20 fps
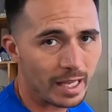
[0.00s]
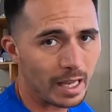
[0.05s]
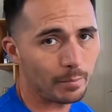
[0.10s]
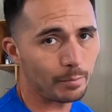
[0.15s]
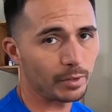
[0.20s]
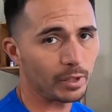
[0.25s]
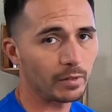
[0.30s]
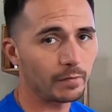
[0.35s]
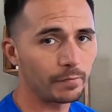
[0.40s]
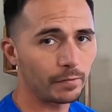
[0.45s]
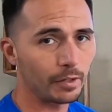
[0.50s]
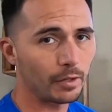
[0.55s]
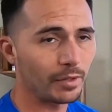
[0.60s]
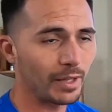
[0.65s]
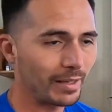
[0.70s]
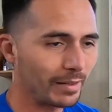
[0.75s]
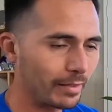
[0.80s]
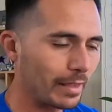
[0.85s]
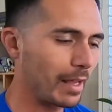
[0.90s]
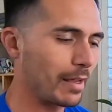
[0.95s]
that blood flow
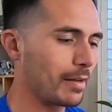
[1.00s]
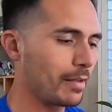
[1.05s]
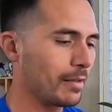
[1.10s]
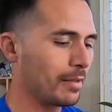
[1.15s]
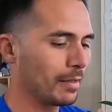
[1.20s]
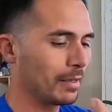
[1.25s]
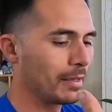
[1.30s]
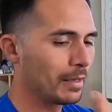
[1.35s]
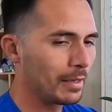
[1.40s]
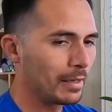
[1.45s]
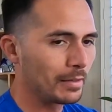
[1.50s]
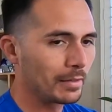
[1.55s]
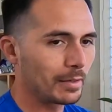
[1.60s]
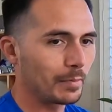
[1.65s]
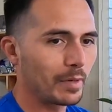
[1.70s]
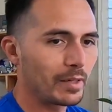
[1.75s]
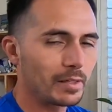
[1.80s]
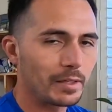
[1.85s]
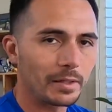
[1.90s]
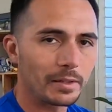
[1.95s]
like that to
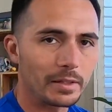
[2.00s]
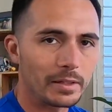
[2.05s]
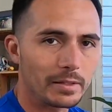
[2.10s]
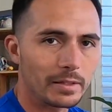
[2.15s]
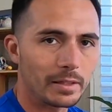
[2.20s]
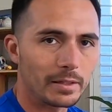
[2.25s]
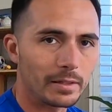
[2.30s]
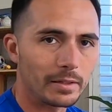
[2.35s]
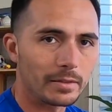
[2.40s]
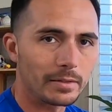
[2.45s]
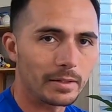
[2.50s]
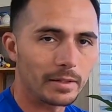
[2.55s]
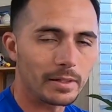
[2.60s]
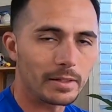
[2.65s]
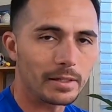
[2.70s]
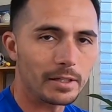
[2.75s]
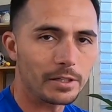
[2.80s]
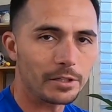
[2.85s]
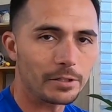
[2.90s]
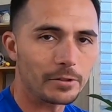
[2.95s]
basically to the, to the
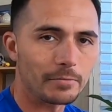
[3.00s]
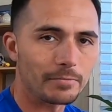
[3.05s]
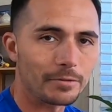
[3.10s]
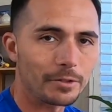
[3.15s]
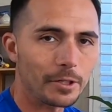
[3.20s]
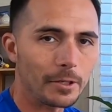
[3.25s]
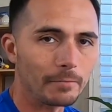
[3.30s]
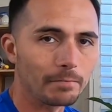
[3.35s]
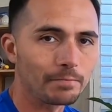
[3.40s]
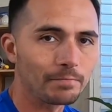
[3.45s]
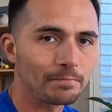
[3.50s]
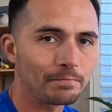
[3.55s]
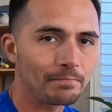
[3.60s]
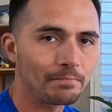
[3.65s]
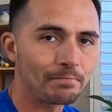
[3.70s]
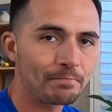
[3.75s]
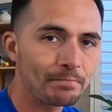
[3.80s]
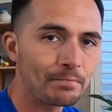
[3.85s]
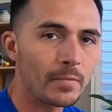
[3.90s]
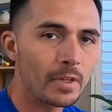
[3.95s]
tissue. So
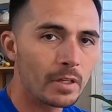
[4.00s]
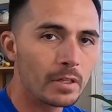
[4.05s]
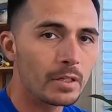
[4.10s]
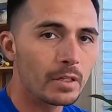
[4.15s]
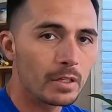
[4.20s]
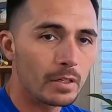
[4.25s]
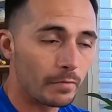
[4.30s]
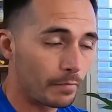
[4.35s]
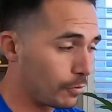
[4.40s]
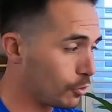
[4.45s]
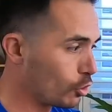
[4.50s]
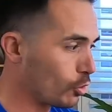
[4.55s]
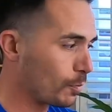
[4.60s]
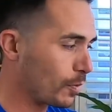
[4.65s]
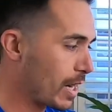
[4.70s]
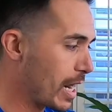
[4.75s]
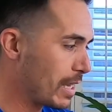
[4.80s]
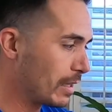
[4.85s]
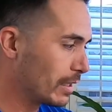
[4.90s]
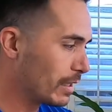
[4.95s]

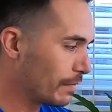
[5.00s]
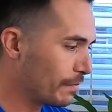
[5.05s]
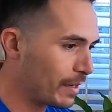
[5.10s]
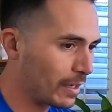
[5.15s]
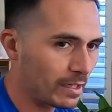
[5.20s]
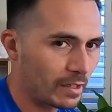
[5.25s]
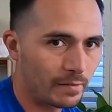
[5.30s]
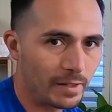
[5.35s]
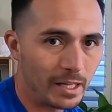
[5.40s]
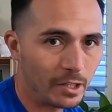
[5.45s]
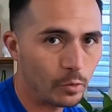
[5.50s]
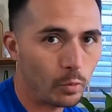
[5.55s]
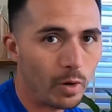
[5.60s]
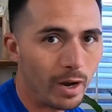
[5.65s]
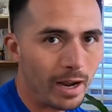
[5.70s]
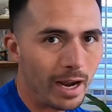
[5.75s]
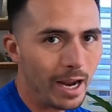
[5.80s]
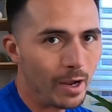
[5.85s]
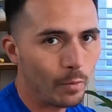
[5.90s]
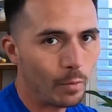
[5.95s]
super highly effective. That's
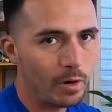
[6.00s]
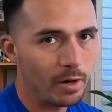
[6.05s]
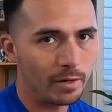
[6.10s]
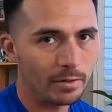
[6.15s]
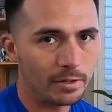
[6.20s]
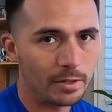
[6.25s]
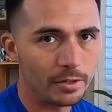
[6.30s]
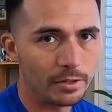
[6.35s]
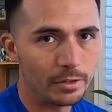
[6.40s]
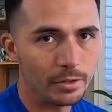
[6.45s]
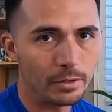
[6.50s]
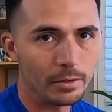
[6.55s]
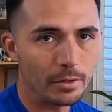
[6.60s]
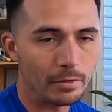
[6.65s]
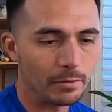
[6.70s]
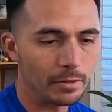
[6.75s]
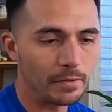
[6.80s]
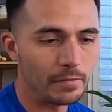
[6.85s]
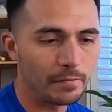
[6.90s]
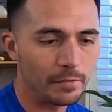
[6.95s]
why I wanted to do
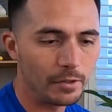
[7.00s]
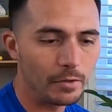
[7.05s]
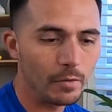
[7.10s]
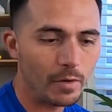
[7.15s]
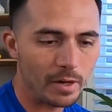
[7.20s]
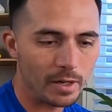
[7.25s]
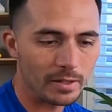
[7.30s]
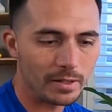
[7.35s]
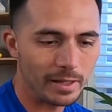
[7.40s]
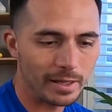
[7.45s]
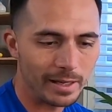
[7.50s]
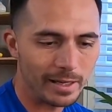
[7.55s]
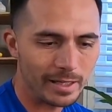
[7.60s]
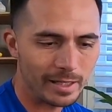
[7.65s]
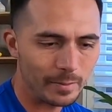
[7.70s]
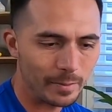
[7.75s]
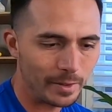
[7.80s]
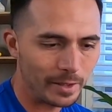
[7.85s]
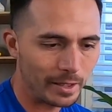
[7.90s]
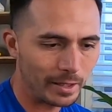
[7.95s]
a review on it today
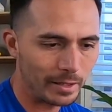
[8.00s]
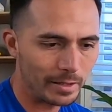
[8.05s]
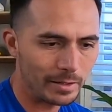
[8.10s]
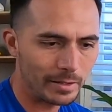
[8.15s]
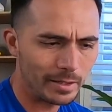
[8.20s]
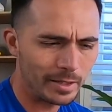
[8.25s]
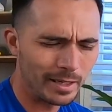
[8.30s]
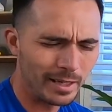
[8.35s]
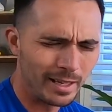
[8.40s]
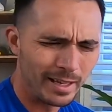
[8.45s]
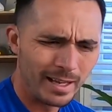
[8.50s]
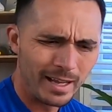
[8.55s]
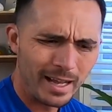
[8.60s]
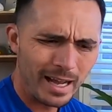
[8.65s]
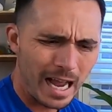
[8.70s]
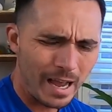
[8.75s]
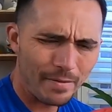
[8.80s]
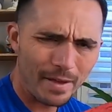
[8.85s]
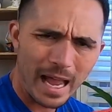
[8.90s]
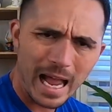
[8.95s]
is because
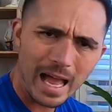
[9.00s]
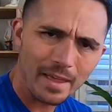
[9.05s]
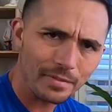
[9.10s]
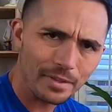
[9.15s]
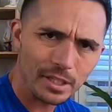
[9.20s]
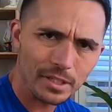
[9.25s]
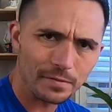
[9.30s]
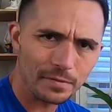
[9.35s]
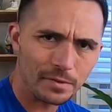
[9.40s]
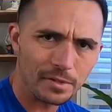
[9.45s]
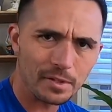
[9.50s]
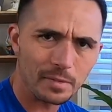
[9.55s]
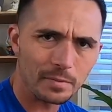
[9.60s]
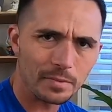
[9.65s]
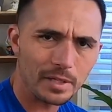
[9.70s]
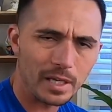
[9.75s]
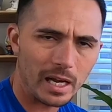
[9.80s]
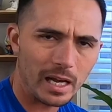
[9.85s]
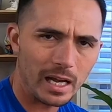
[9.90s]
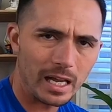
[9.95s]
I've had this for some
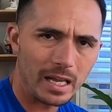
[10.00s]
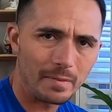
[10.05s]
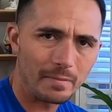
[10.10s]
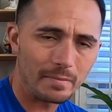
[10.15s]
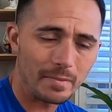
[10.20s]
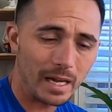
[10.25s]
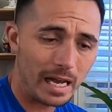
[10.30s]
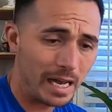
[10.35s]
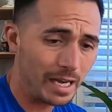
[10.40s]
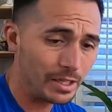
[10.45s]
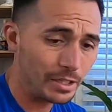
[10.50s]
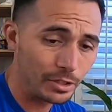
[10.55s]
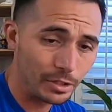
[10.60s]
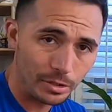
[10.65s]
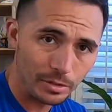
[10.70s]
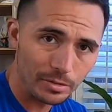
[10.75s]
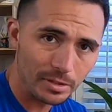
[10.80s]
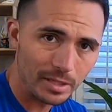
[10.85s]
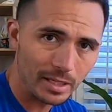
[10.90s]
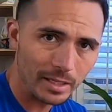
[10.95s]
time. I
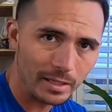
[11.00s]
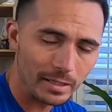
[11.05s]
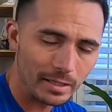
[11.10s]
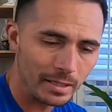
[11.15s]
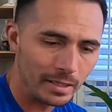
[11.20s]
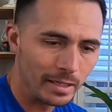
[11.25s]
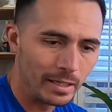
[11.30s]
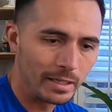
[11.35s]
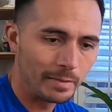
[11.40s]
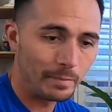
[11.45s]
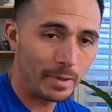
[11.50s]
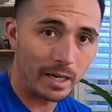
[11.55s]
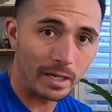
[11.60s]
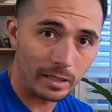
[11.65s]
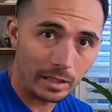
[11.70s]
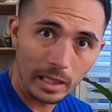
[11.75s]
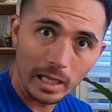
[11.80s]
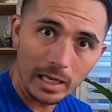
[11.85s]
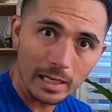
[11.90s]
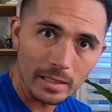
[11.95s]
use it, my
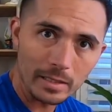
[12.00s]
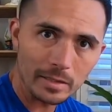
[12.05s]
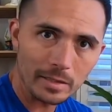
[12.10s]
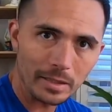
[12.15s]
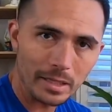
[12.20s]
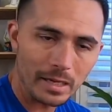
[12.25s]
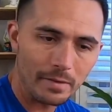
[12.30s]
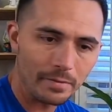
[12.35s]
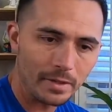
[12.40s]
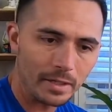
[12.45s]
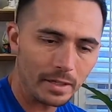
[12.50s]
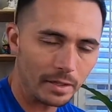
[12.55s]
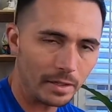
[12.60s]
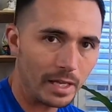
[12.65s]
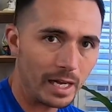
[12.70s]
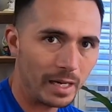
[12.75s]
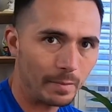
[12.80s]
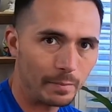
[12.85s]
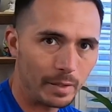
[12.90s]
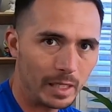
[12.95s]
clients love it. A
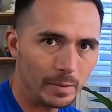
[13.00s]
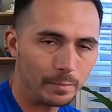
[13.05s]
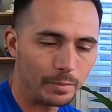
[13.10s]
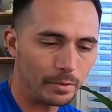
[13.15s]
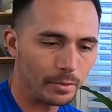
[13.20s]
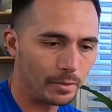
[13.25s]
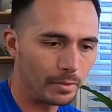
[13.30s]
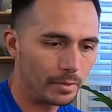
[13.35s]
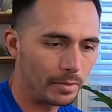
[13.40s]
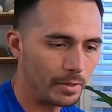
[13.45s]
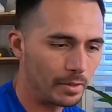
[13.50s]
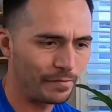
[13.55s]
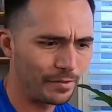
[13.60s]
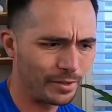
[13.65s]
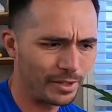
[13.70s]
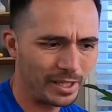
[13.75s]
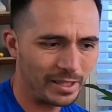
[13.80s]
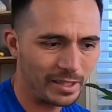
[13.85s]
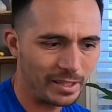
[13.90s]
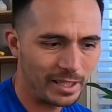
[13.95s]
lot of people
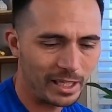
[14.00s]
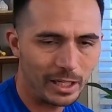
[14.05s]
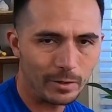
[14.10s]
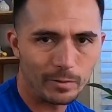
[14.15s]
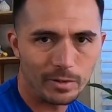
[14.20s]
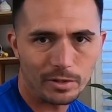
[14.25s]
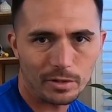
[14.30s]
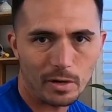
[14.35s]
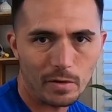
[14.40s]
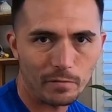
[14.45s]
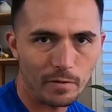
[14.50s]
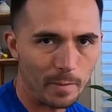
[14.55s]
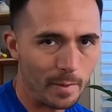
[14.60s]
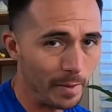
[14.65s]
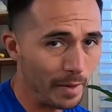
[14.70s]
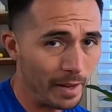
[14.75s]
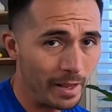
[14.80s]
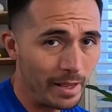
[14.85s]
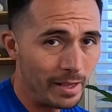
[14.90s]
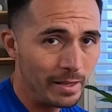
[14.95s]
feel like they get a result from
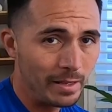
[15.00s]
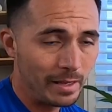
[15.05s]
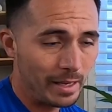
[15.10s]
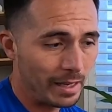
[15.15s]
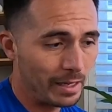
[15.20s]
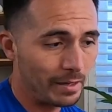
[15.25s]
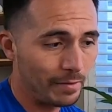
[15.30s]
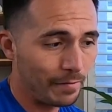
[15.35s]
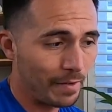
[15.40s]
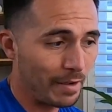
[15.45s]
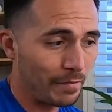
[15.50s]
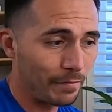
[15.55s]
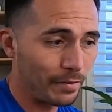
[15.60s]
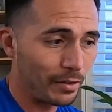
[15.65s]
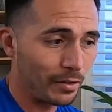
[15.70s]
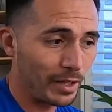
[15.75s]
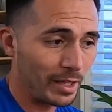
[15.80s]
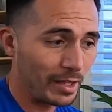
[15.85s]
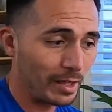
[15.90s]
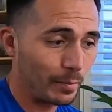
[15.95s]
it. And if I
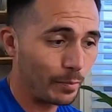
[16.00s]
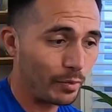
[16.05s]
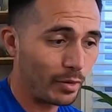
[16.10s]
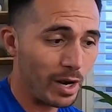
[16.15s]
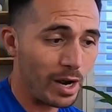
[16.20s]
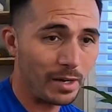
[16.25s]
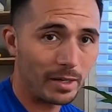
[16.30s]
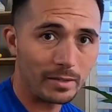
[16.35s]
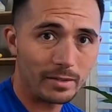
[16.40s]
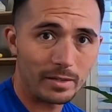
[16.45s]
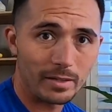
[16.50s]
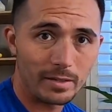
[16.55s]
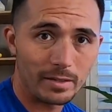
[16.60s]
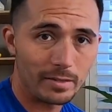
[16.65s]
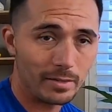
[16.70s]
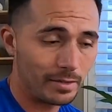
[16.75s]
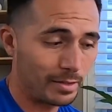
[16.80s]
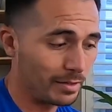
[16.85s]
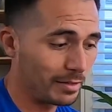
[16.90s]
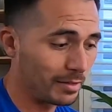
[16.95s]
feel like the product
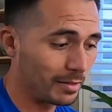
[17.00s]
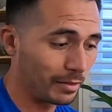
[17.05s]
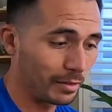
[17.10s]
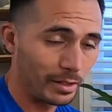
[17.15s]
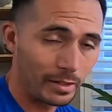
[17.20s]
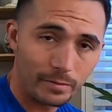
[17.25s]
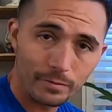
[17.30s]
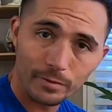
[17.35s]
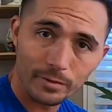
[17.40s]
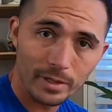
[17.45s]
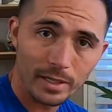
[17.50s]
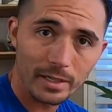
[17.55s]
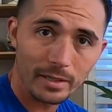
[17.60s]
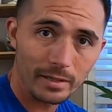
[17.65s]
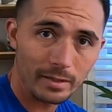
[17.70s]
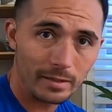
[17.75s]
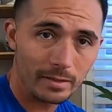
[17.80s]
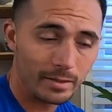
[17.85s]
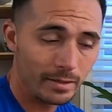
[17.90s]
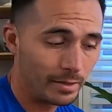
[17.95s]
is, is
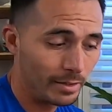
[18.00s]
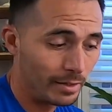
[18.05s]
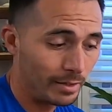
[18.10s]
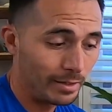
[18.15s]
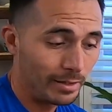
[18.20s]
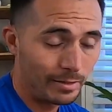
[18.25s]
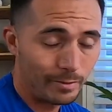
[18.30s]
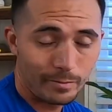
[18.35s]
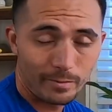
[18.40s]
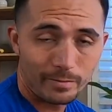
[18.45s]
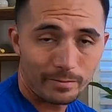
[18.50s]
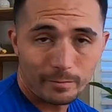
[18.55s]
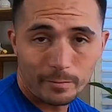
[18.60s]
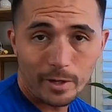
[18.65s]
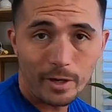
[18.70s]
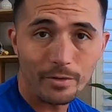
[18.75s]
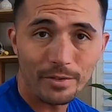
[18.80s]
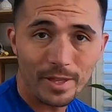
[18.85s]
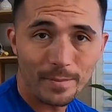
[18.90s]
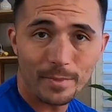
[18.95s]
delivering,
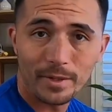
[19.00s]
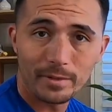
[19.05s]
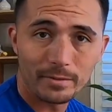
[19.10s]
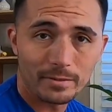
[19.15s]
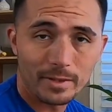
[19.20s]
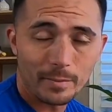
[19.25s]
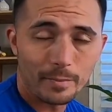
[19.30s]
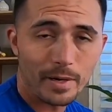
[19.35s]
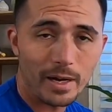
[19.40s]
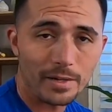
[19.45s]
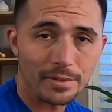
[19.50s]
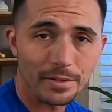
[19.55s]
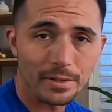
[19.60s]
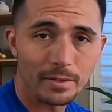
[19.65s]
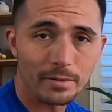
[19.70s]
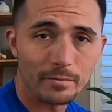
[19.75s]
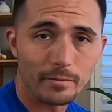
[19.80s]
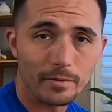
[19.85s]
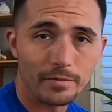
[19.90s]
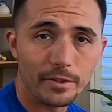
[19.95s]
we owe them a, a
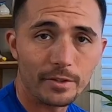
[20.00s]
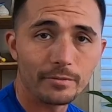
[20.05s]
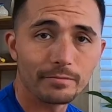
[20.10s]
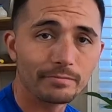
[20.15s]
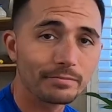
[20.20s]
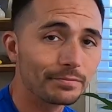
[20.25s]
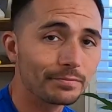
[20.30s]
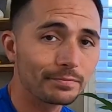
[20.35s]
positive review.